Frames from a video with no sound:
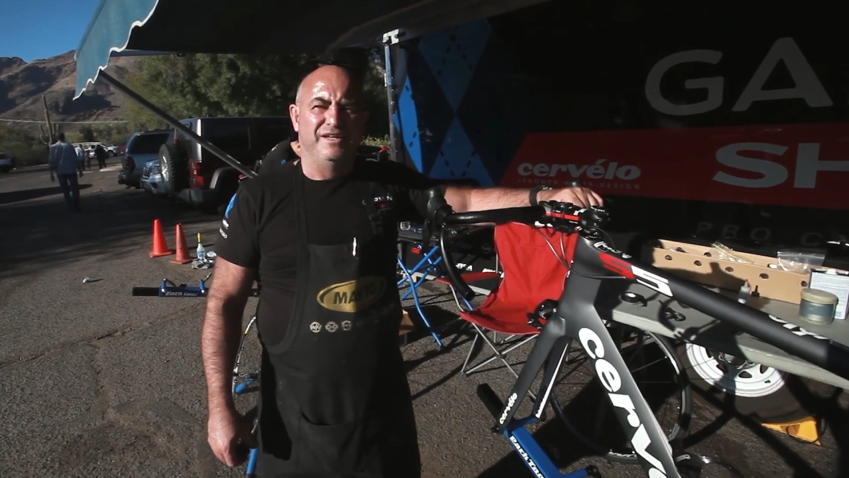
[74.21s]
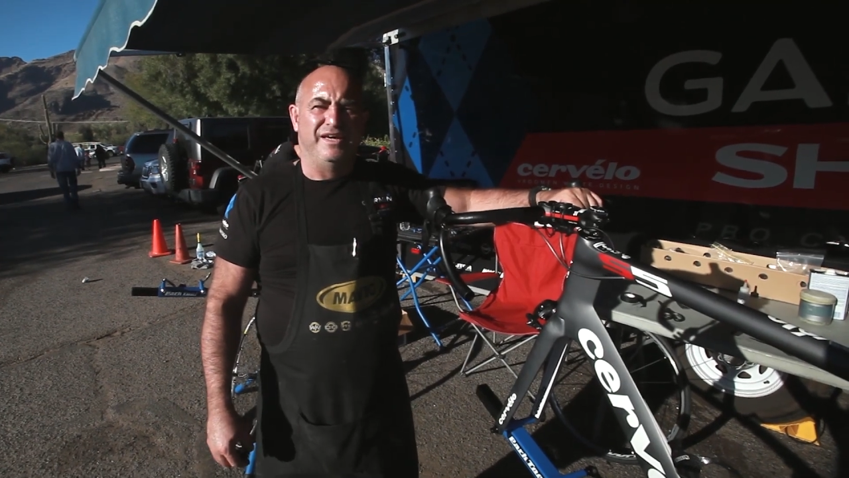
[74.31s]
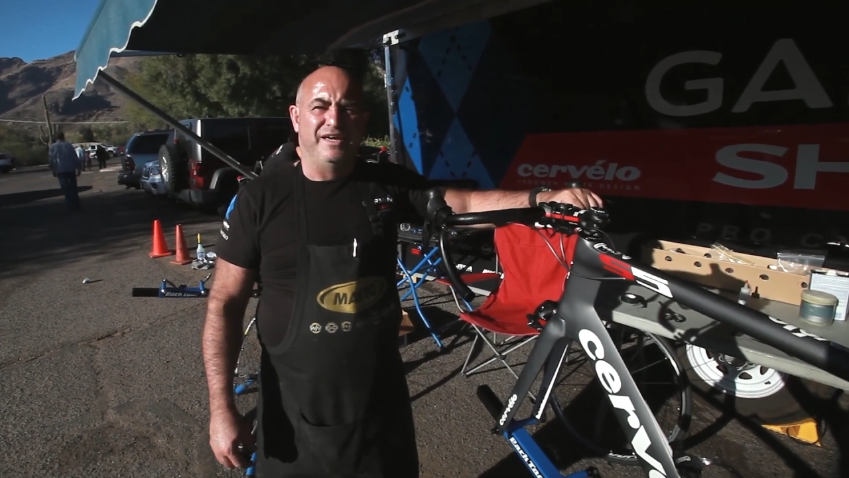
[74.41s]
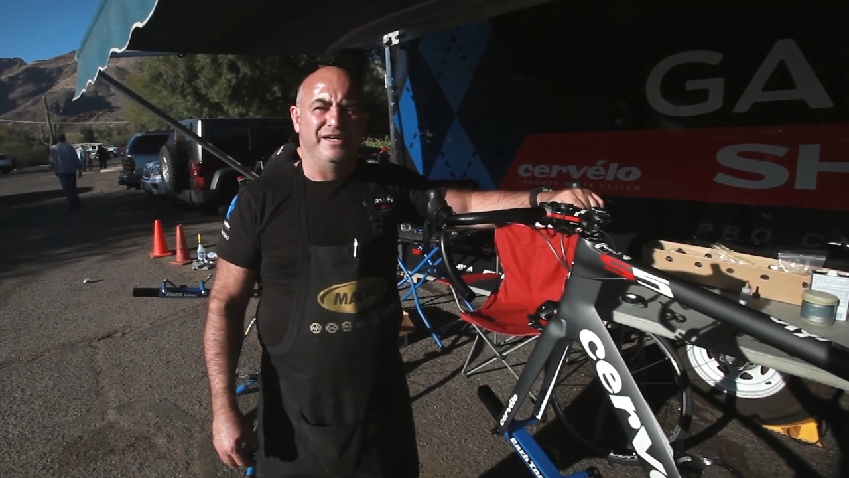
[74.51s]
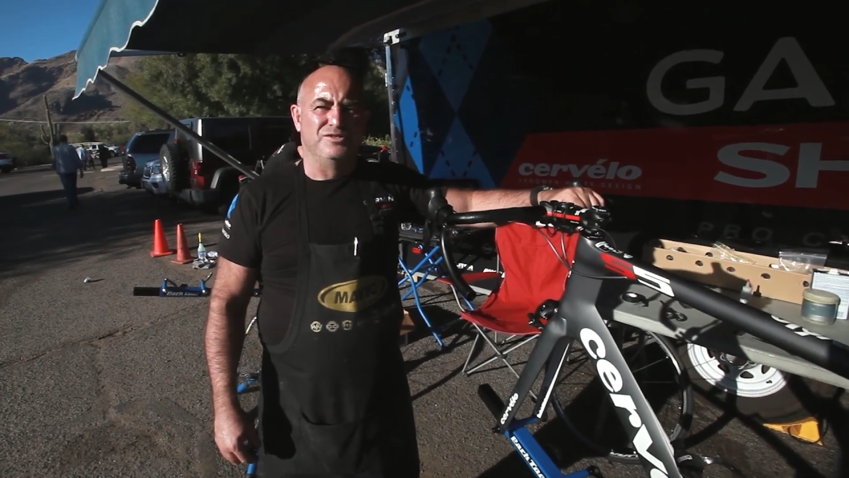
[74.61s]

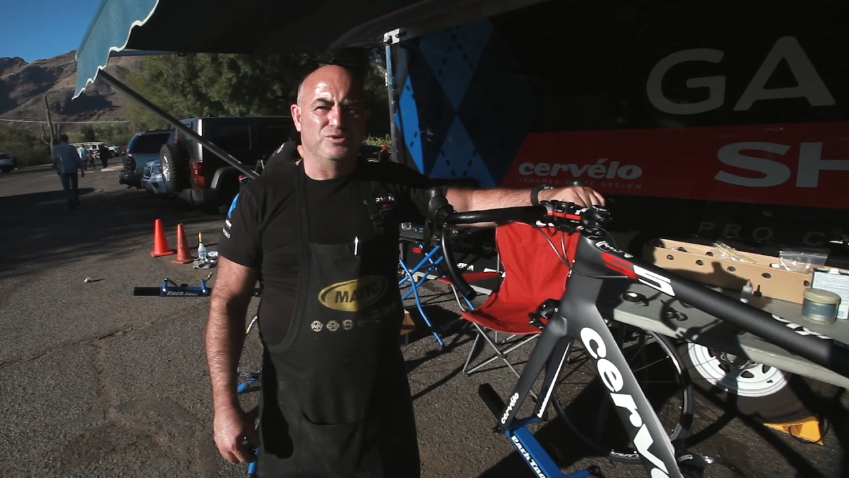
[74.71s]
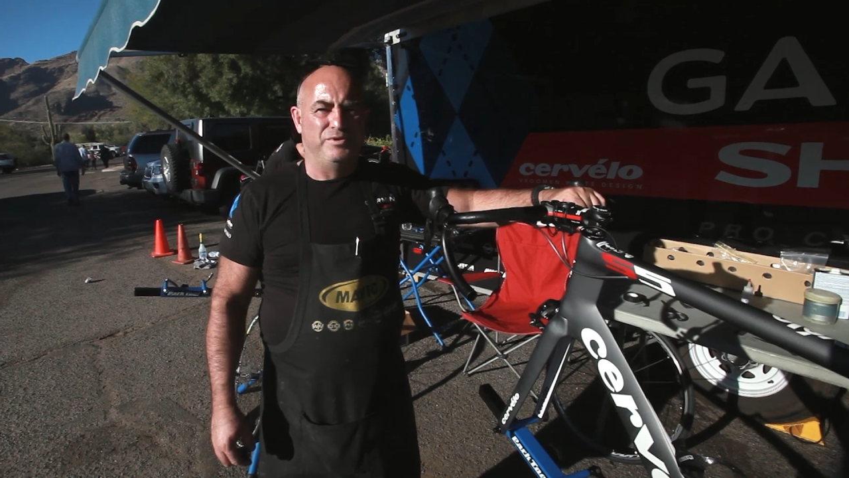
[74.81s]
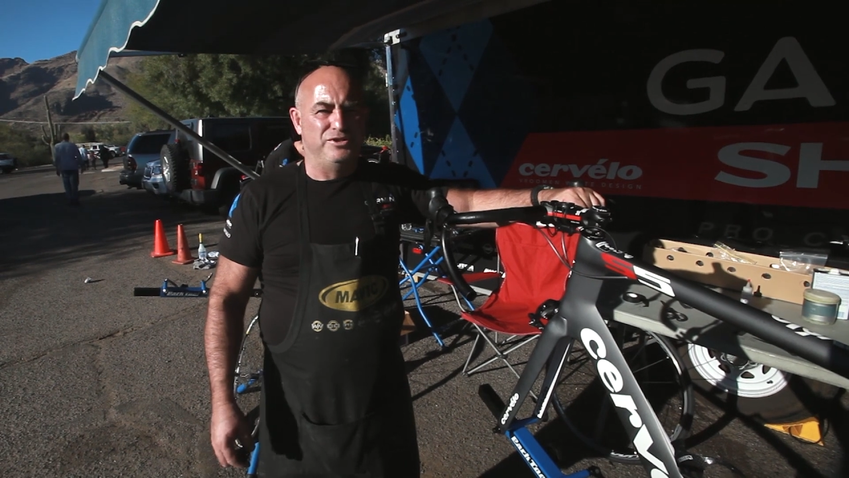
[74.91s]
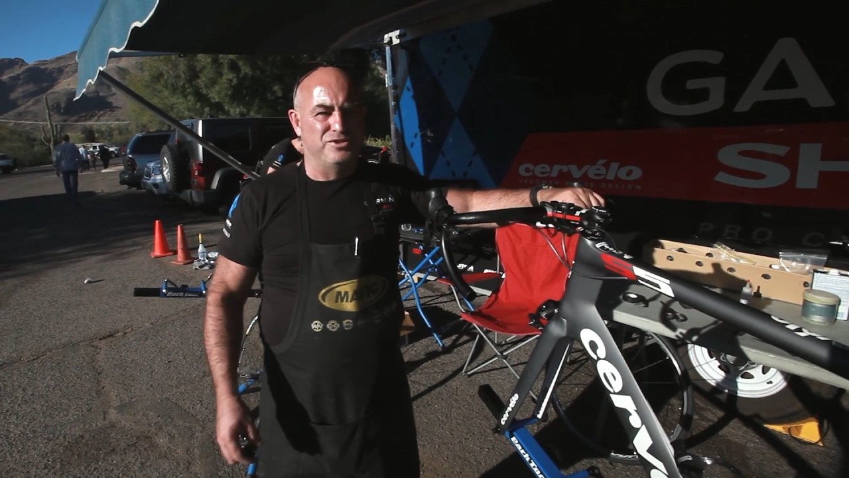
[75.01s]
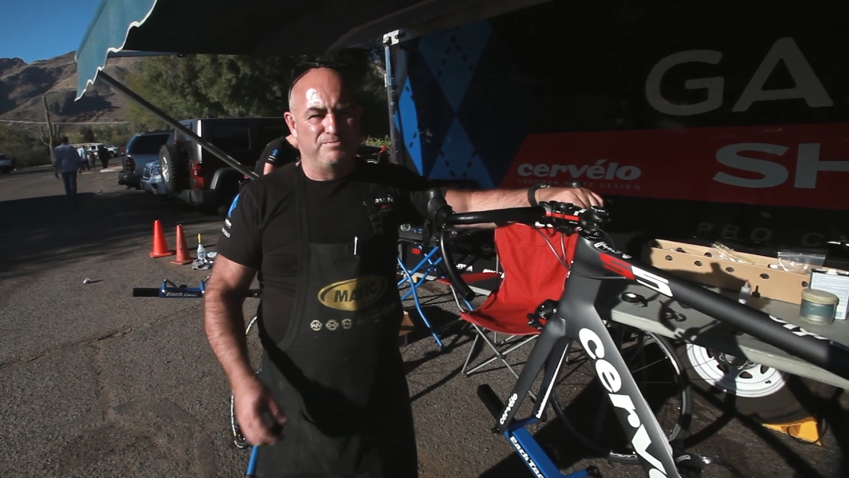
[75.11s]
And so
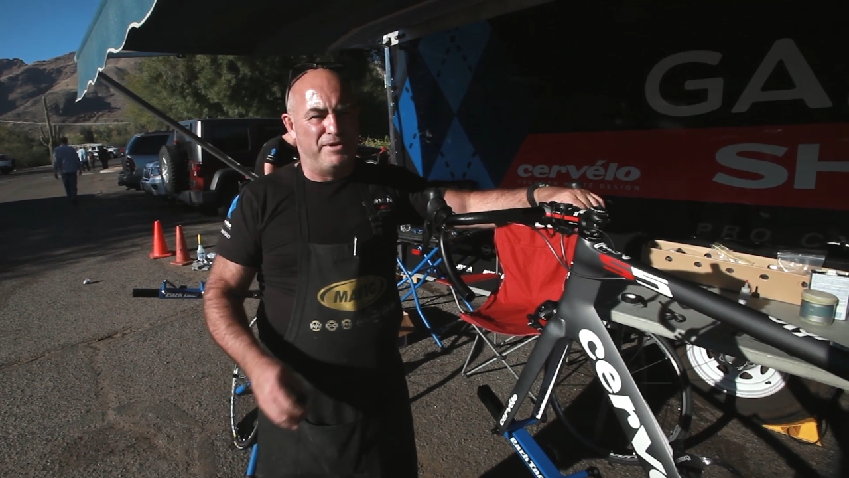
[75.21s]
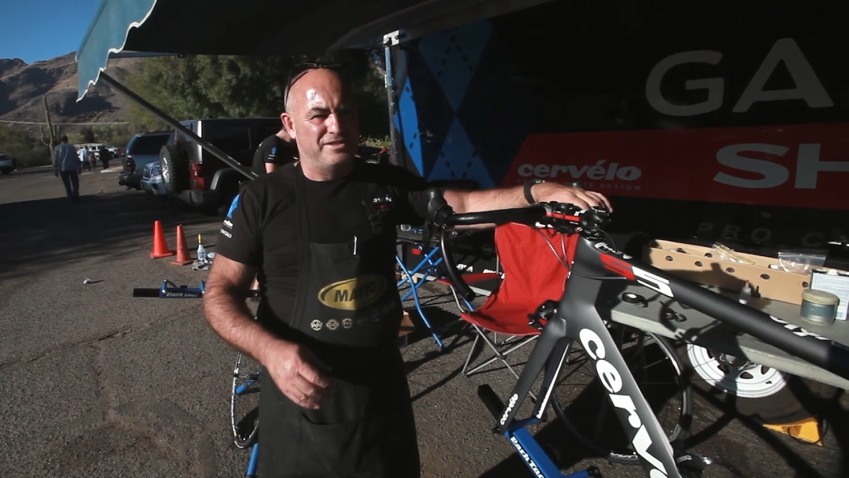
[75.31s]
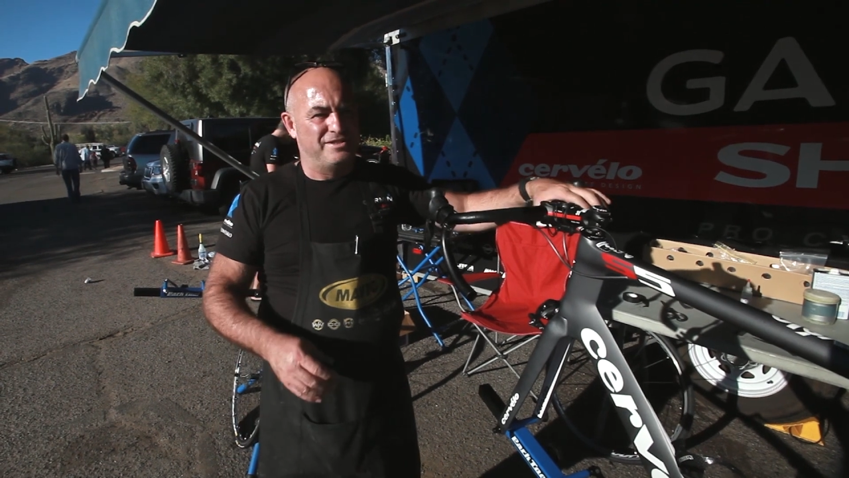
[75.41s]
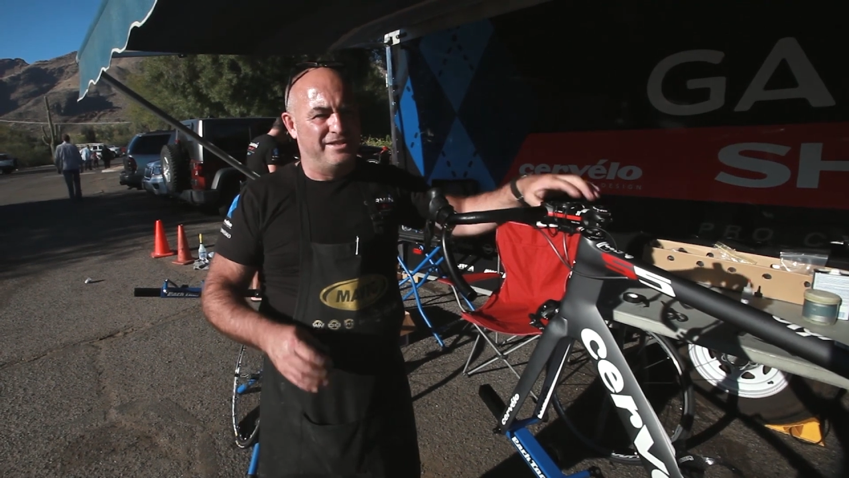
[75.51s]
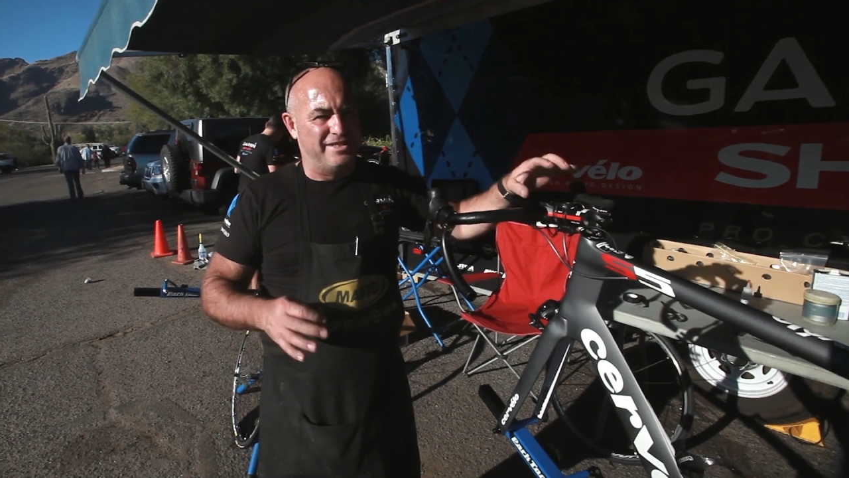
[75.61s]
we just
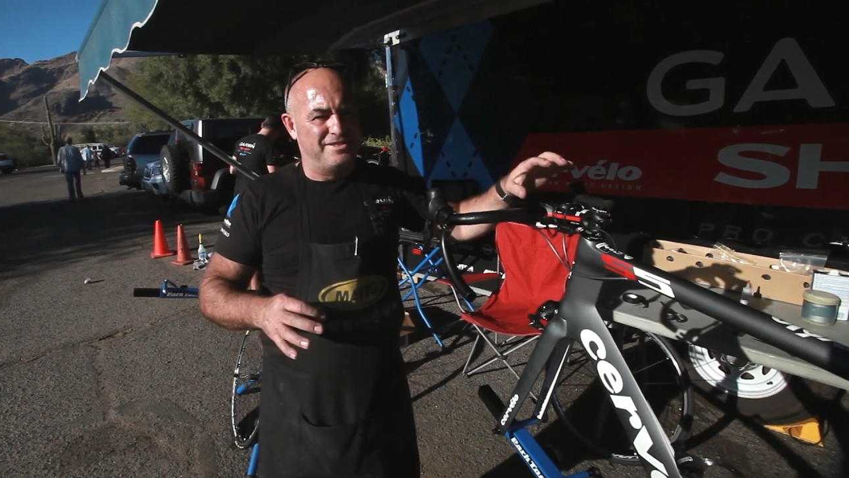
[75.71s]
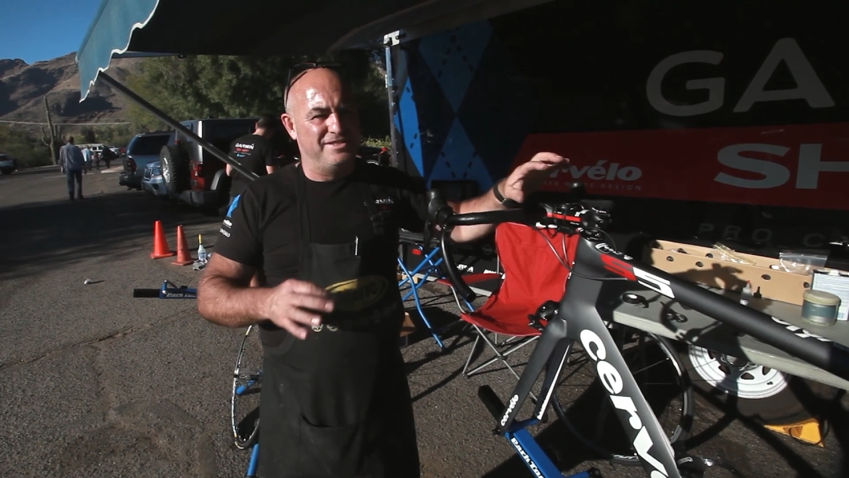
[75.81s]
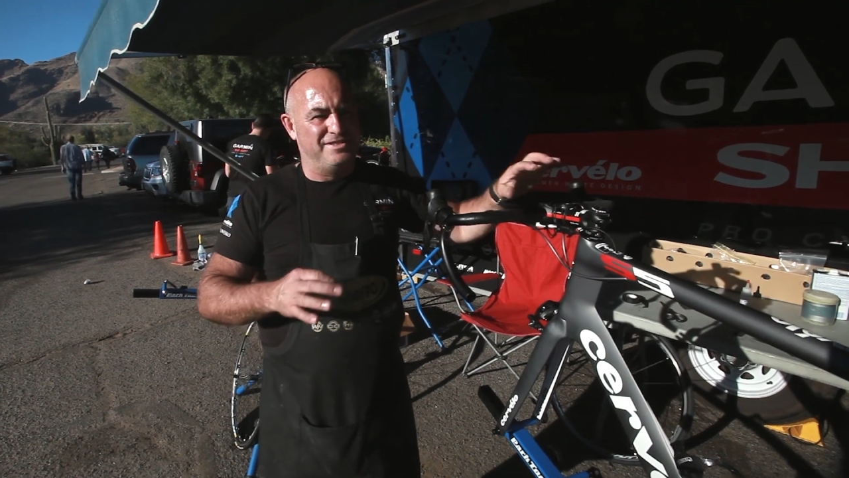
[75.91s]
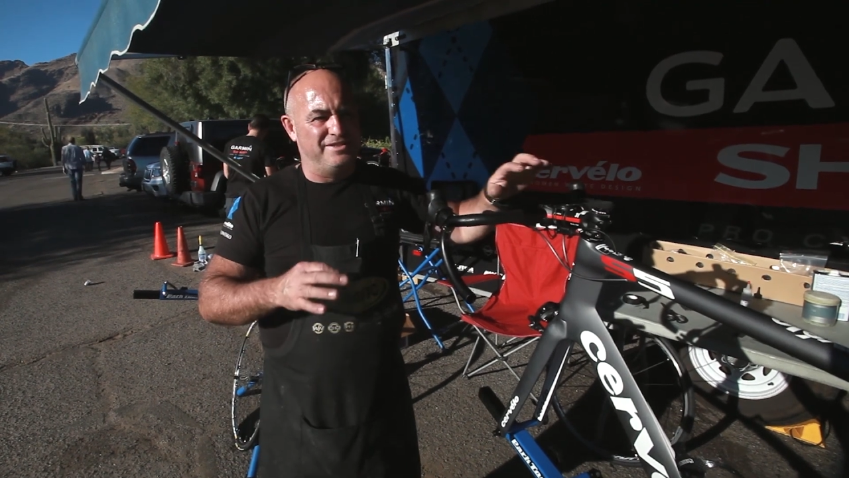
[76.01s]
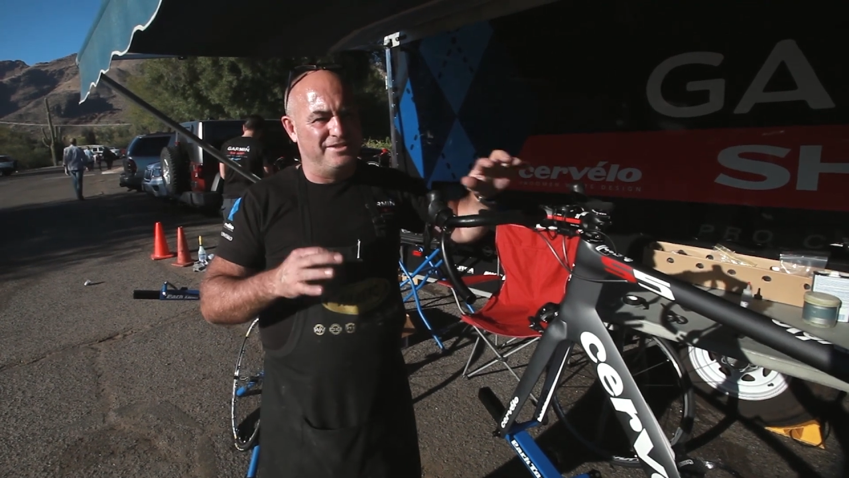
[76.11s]
basically, that's
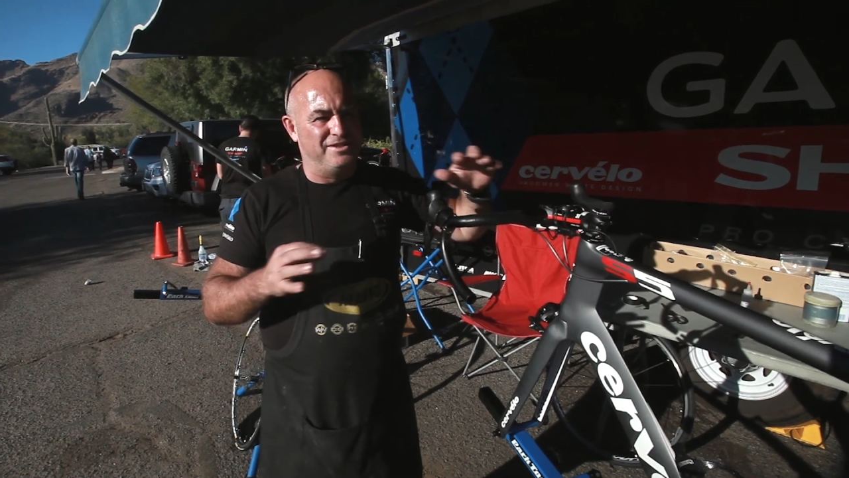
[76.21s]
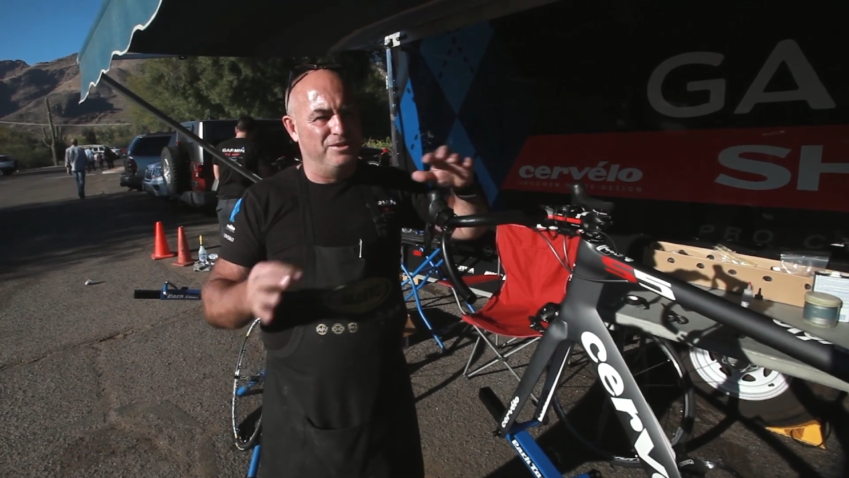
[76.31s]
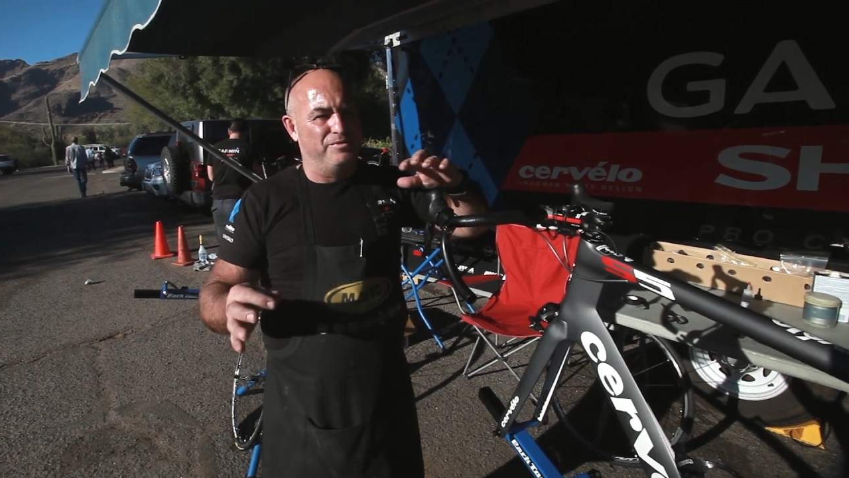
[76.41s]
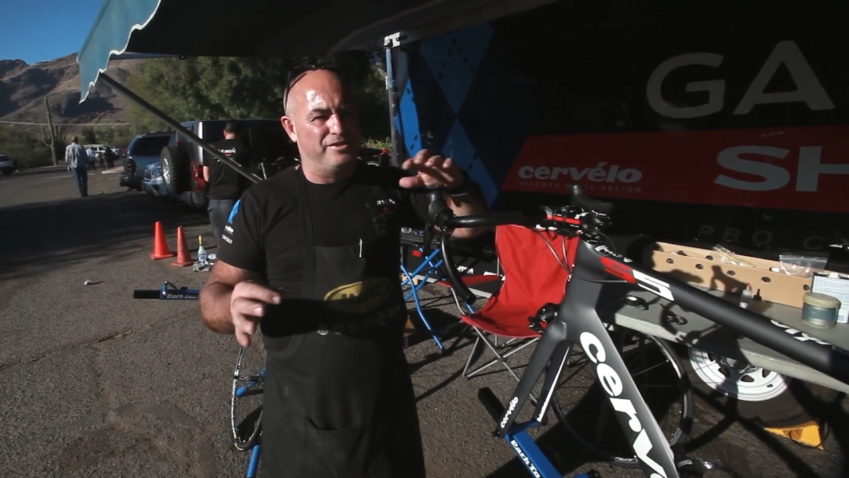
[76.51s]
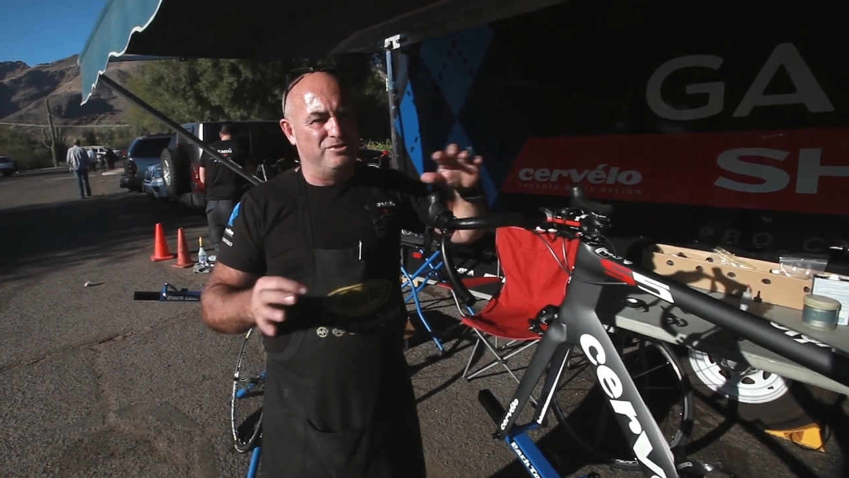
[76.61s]
easy to deal with.